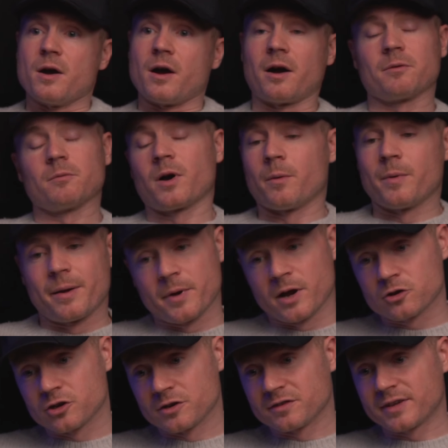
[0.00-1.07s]
well, maybe
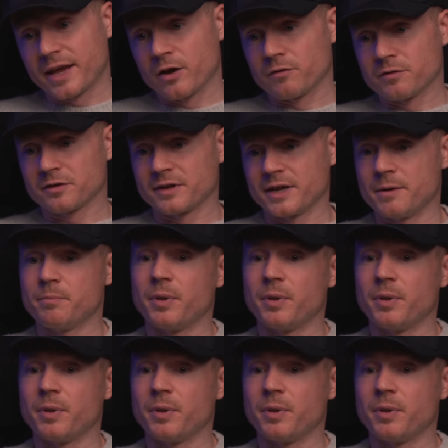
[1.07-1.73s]
I shouldn't say obviously,